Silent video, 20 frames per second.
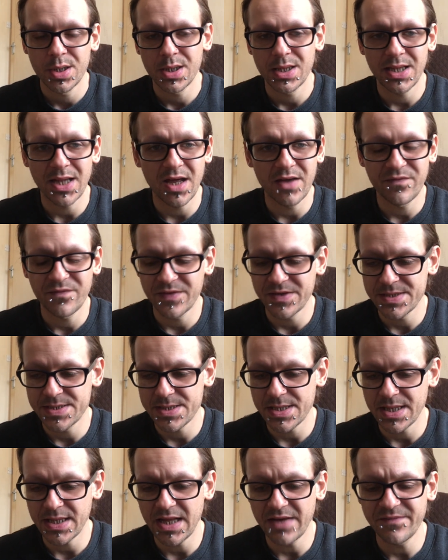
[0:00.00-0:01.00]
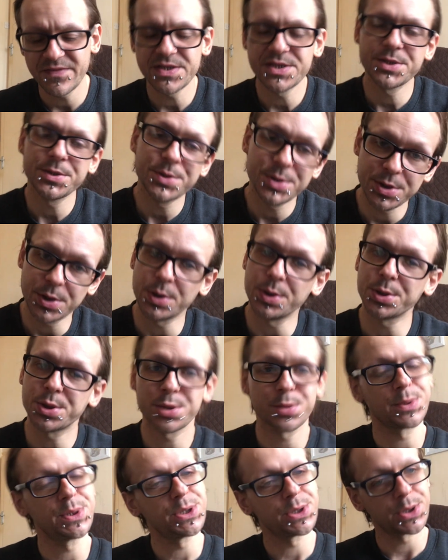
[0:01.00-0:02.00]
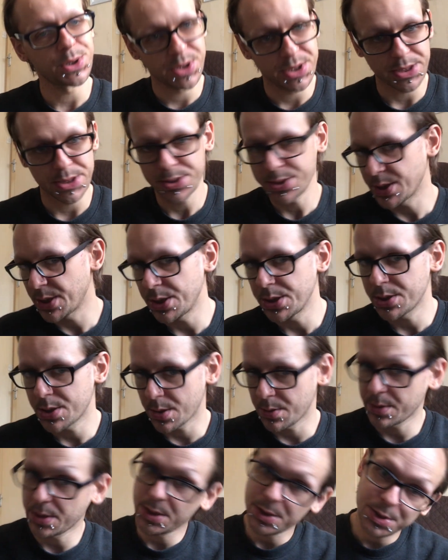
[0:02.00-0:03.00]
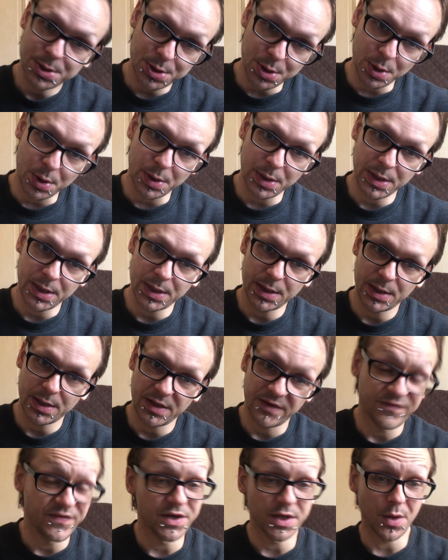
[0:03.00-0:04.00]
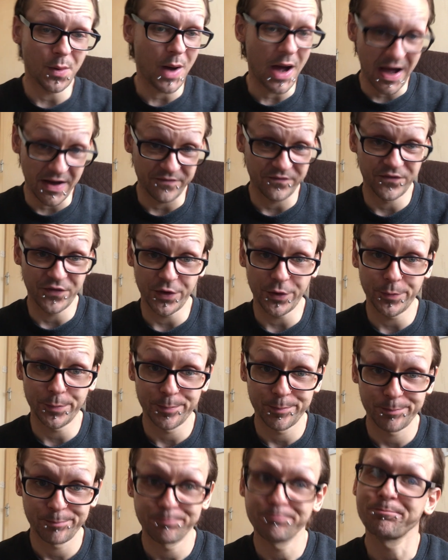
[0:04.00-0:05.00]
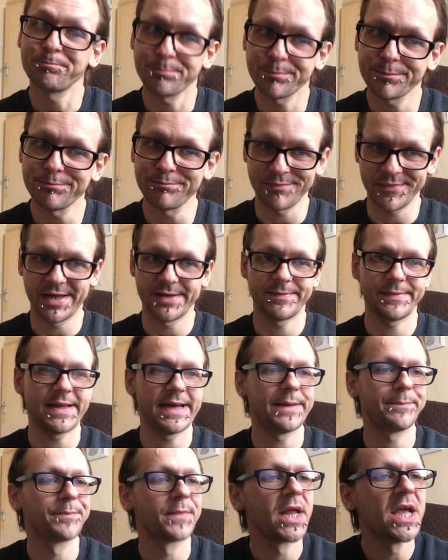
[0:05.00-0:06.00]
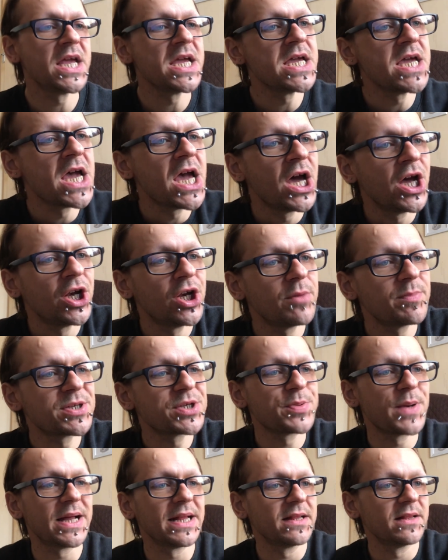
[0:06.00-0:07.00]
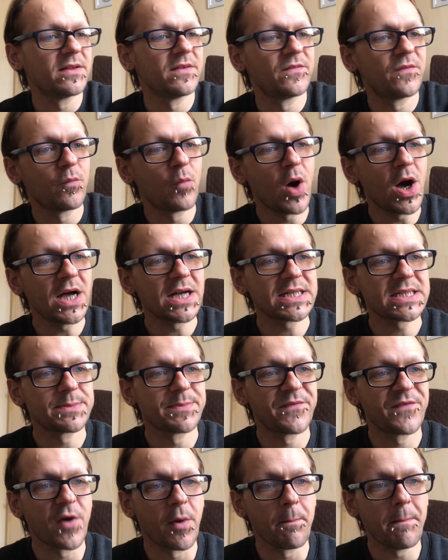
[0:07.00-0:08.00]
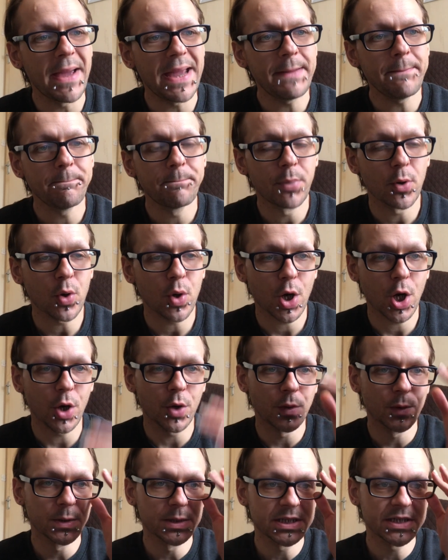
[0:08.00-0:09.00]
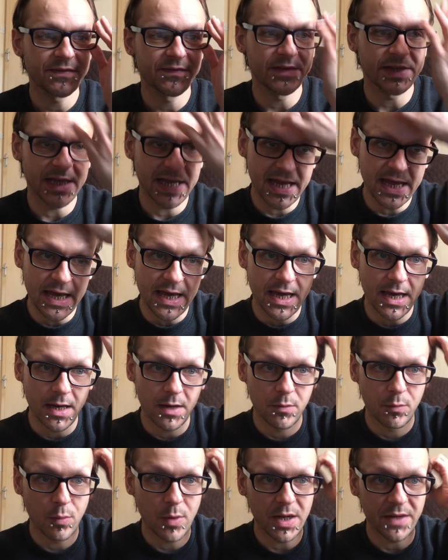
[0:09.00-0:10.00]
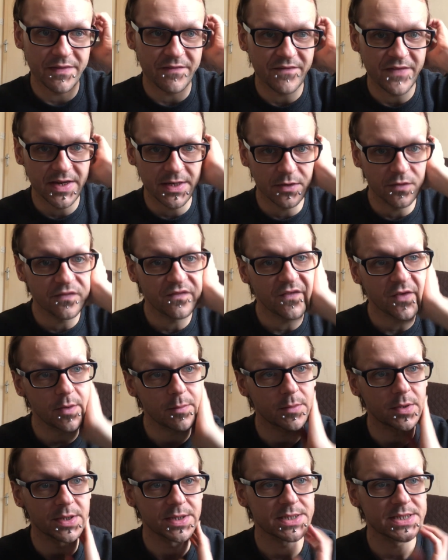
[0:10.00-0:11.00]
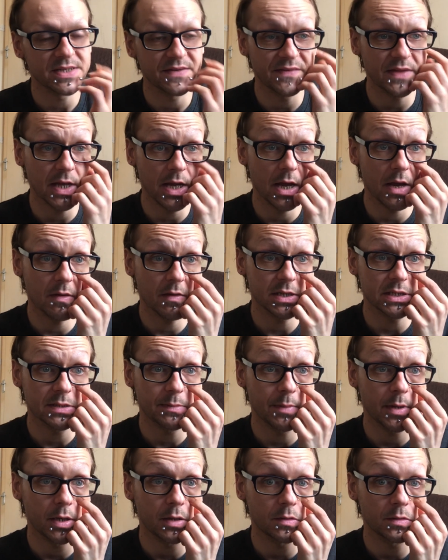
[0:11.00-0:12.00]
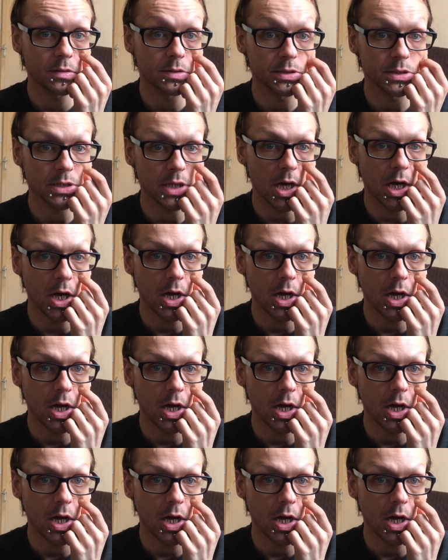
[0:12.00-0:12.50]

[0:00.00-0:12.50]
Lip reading: life is too short to enjoy things that you don't enjoy if you don't have to. There. Number 12. What are some of your main book goals for the year? Well, the final few months of the year, I suppose.